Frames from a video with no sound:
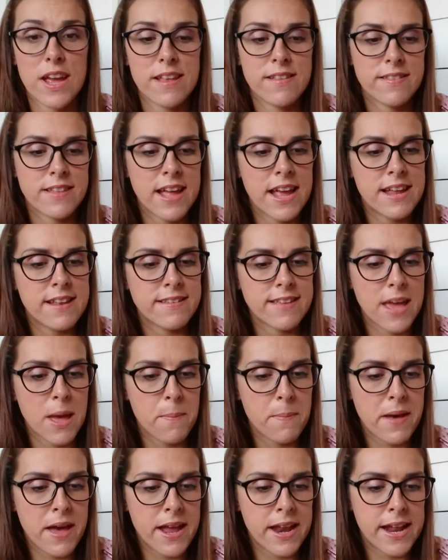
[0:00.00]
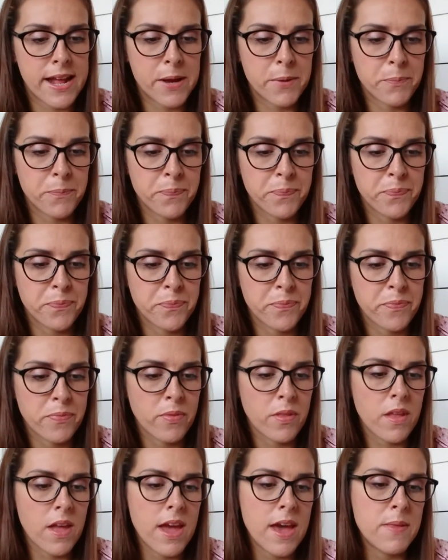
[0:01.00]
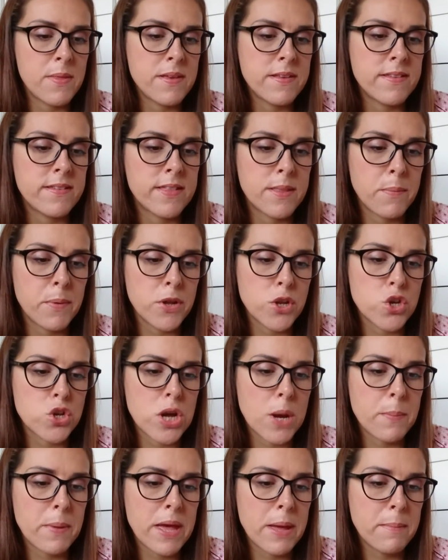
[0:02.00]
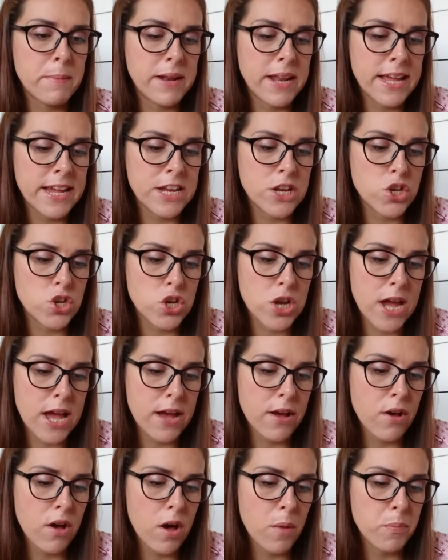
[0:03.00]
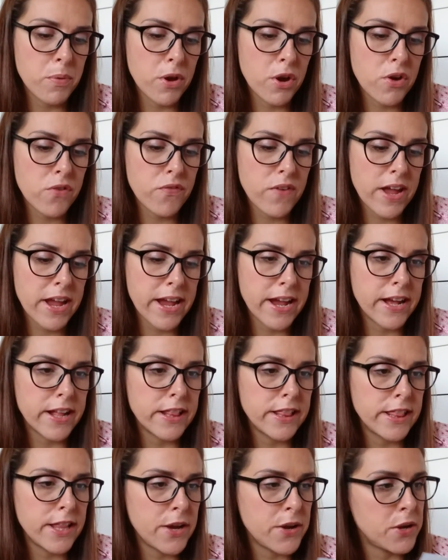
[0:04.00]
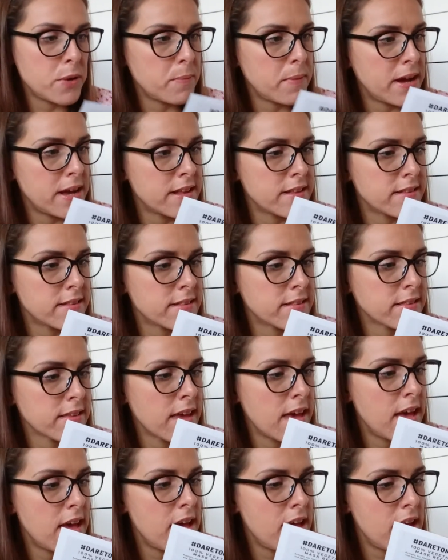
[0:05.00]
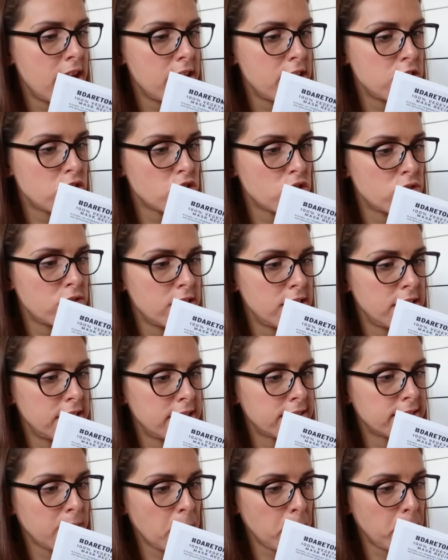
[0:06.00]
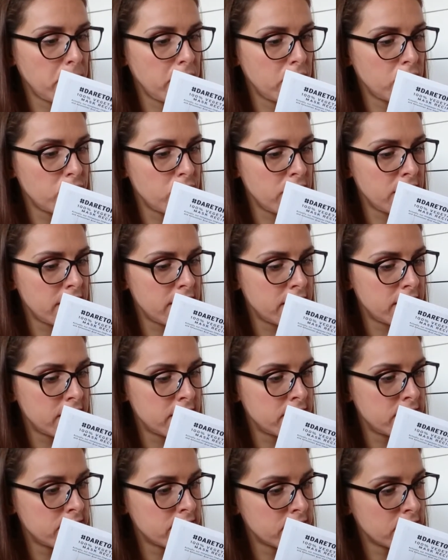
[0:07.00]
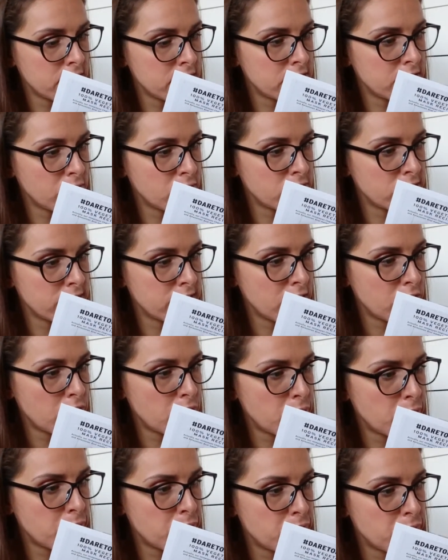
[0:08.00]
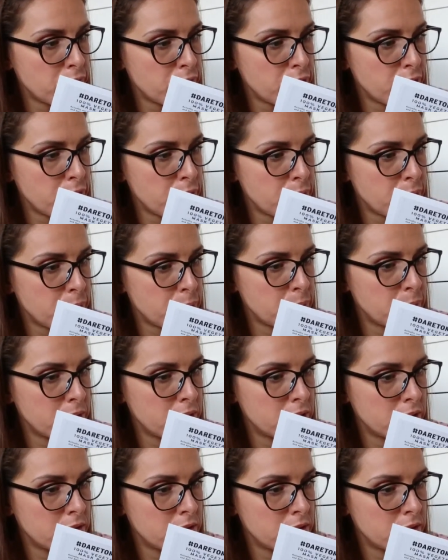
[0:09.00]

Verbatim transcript: starting to get better now. Uh, this is the Body Shop Himalayan Charcoal Purifying Glow Mask. It's just a little sample of it, and there's obviously a few,